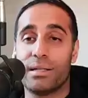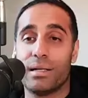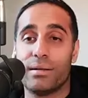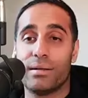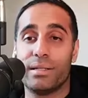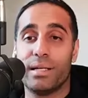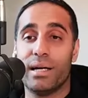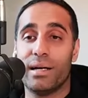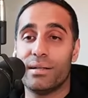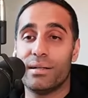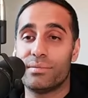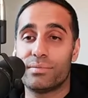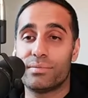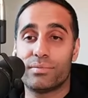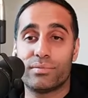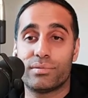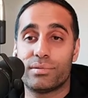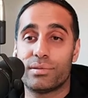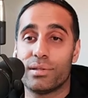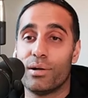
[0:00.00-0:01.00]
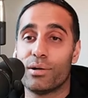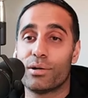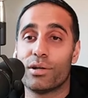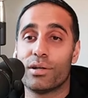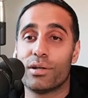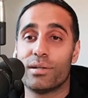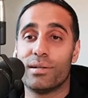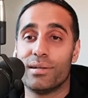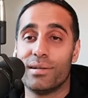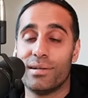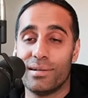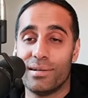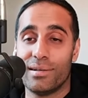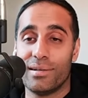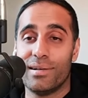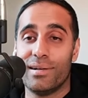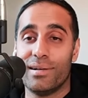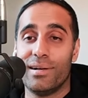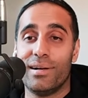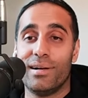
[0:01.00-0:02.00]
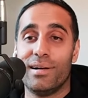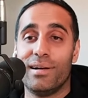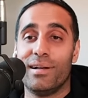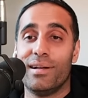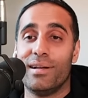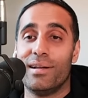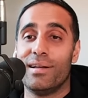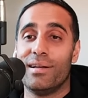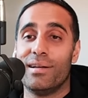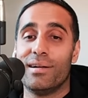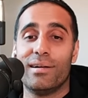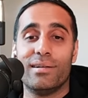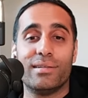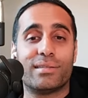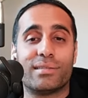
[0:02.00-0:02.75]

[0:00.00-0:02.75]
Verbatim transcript: you seen? Yeah, do you remember so his good. old stand-ups? This MF